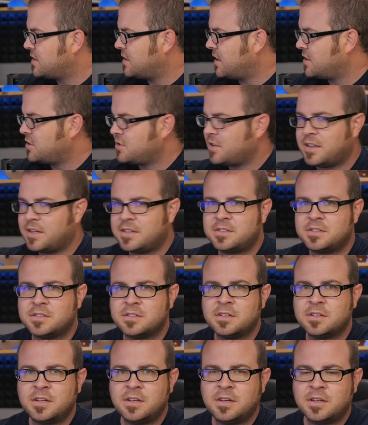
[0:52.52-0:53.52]
that I try
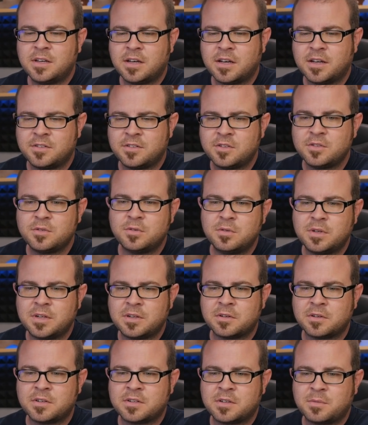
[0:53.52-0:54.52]
to uh, do
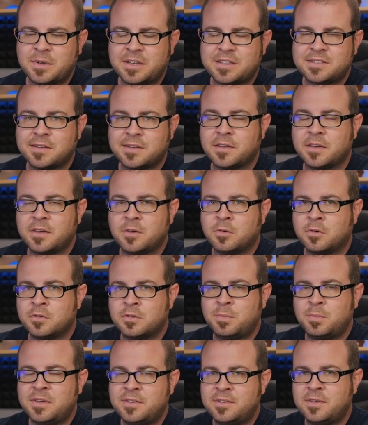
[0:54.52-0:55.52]
in order to make selling
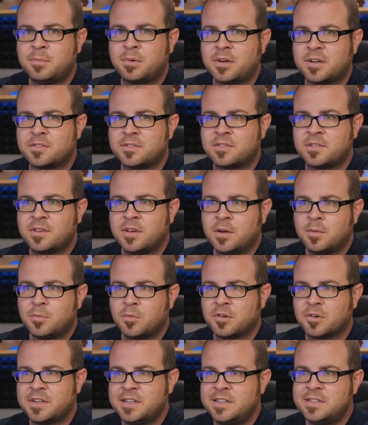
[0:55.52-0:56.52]
old PC parts
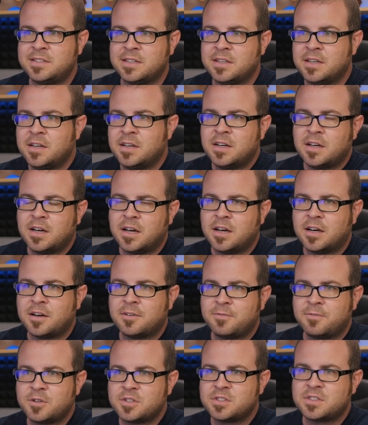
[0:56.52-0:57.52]
more easy.
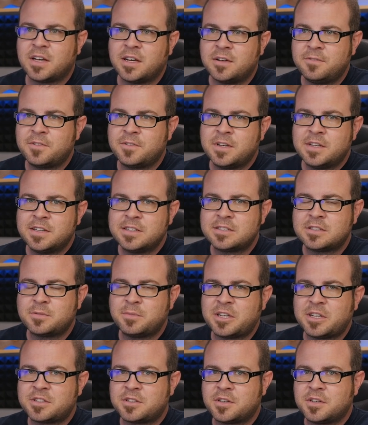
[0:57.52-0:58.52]
Uh, first off is
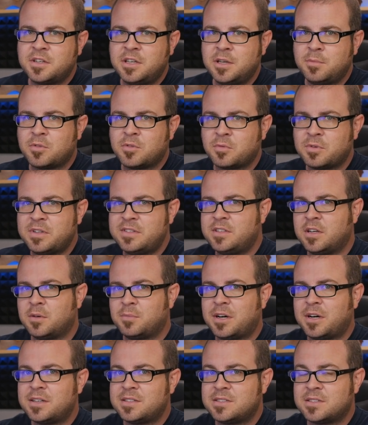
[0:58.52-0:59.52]
to make sure you keep the retail
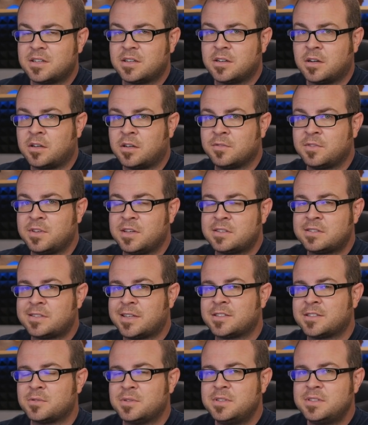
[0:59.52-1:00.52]
box and all of the
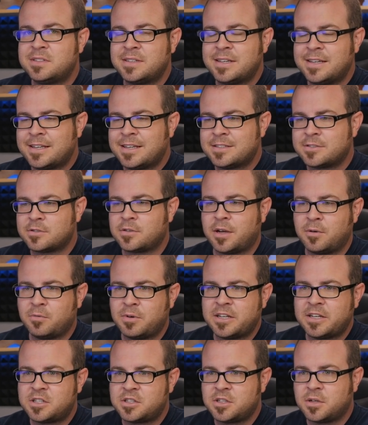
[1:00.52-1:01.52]
accessories. That's a great
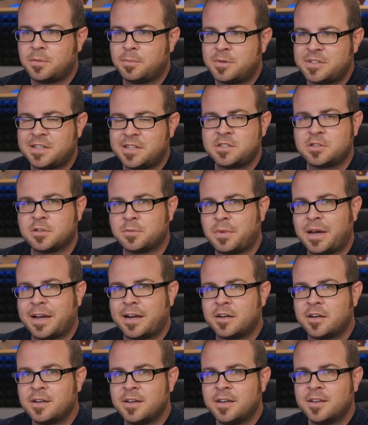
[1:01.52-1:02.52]
way to show a potential
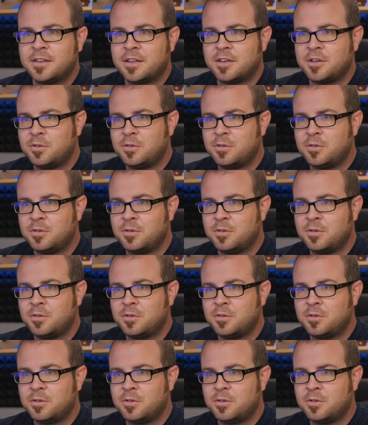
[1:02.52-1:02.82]
buyer that